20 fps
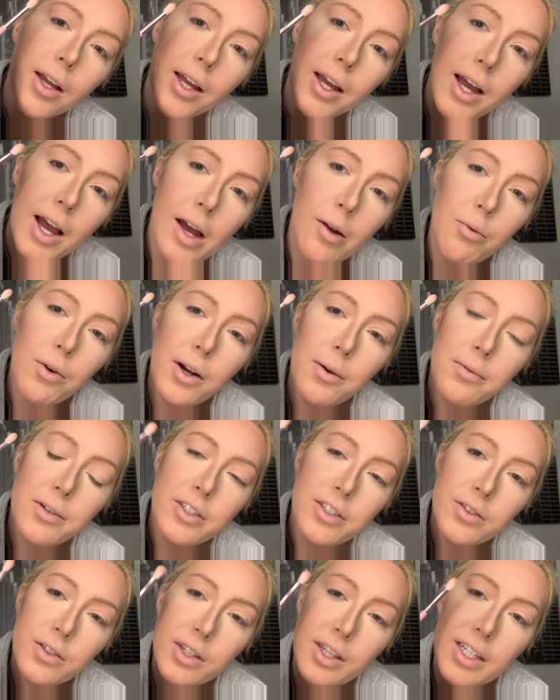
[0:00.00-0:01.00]
And what I'm going
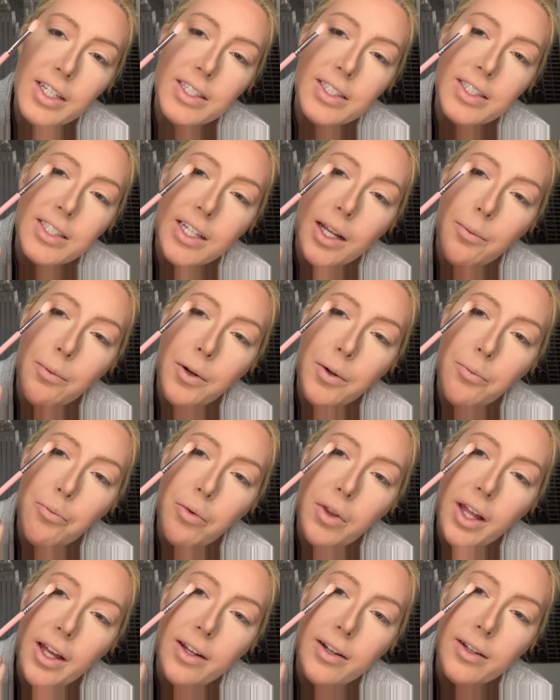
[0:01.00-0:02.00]
to do with this is I'm going to
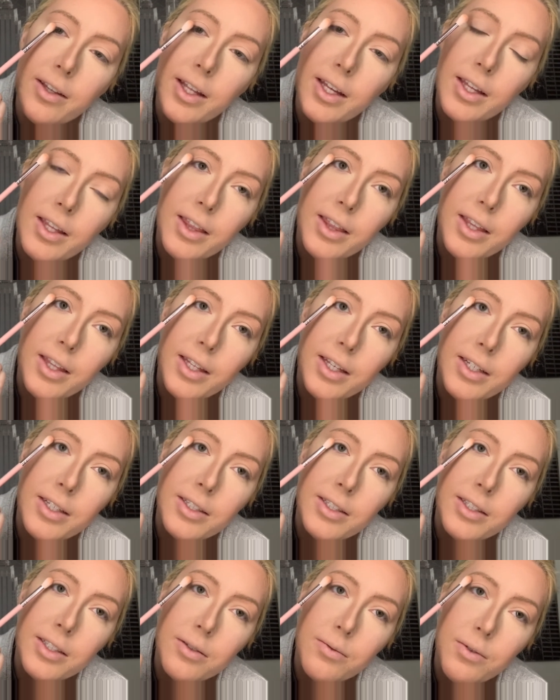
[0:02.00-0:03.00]
blend like
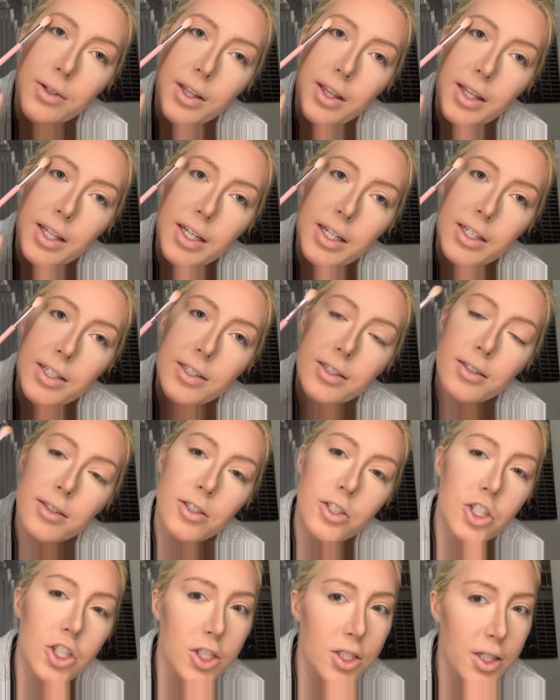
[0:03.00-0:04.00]
this with this,
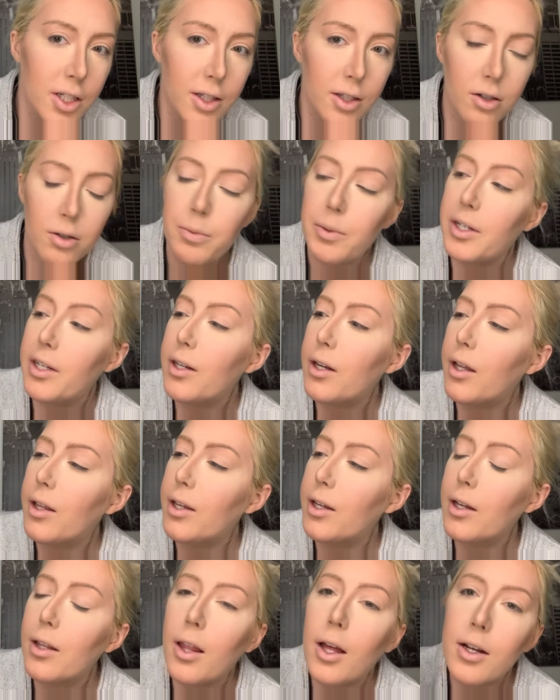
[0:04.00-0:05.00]
just a little bit, not
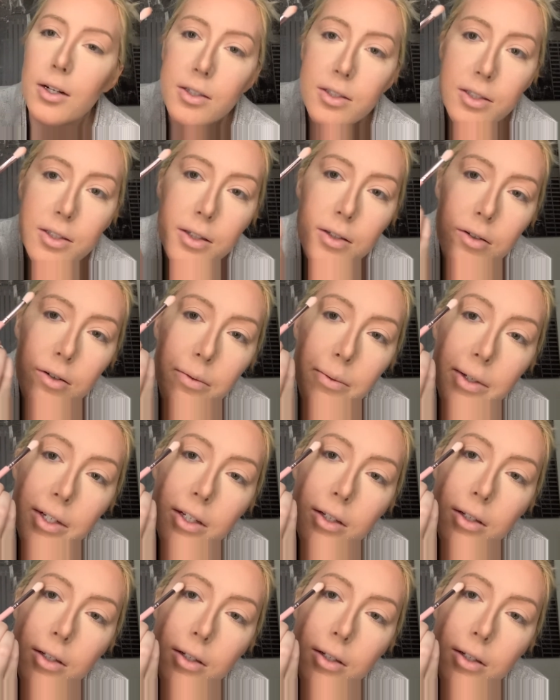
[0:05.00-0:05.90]
like a lot, just a little bit.